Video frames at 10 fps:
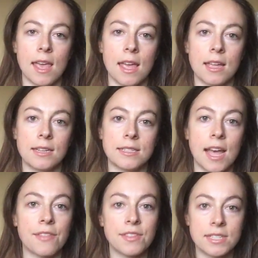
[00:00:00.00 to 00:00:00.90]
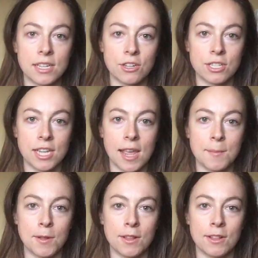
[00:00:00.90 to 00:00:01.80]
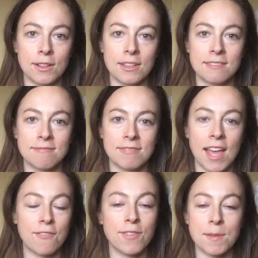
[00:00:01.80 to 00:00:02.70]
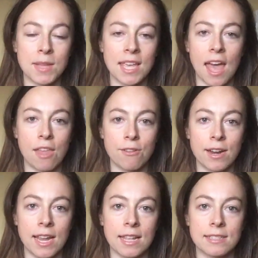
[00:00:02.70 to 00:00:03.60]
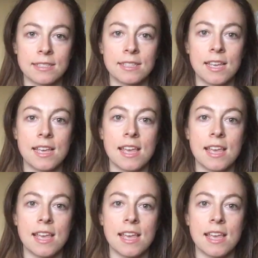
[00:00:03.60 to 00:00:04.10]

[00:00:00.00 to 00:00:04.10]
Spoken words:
and at the dinner table, at family gatherings,